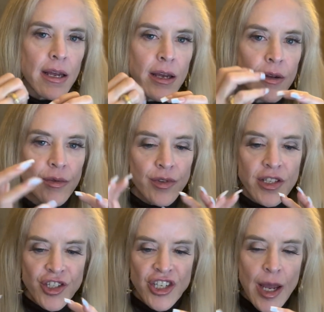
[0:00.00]

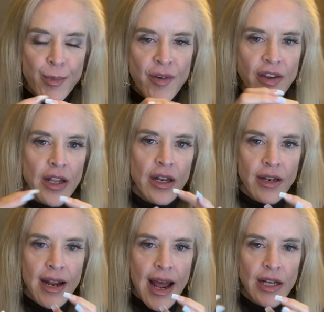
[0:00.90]
The shape of it
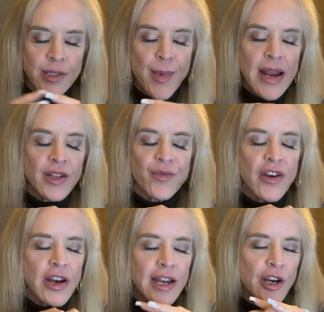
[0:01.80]
and how it's made is
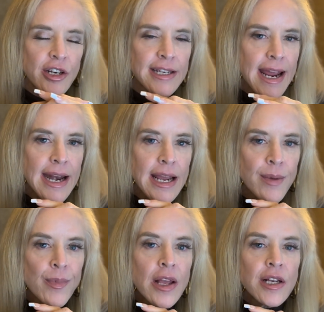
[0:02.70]
very
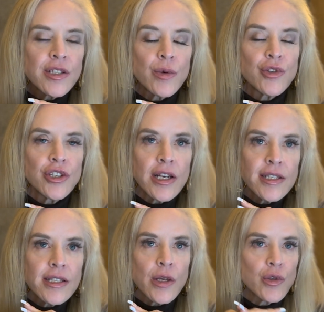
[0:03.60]
irritating. So
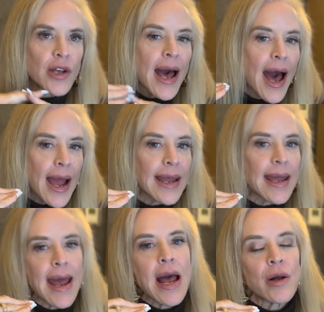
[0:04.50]
just those high
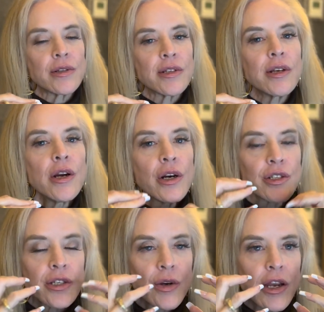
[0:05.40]
counts
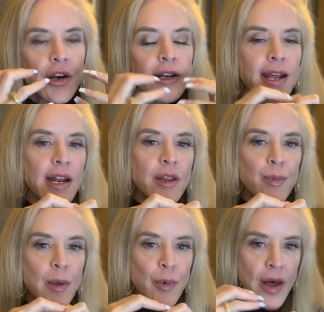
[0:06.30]
are so irritating
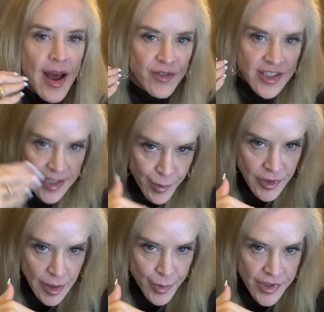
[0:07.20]
that people have
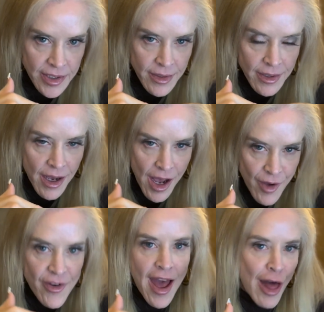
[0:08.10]
symptoms
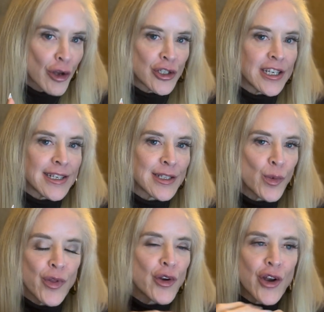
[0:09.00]
of allergies
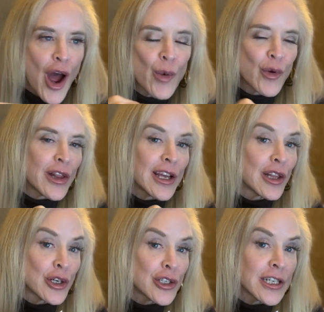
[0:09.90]
when they're not really
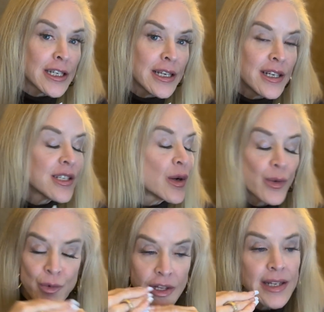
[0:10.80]
allergic. So
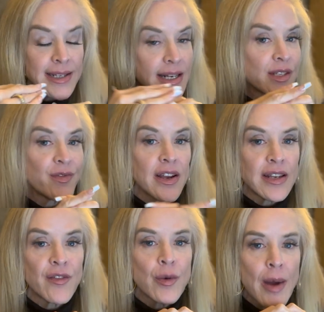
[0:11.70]
it really does
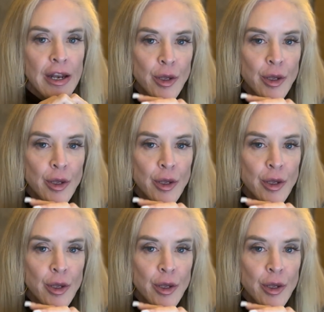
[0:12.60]
affect everybody.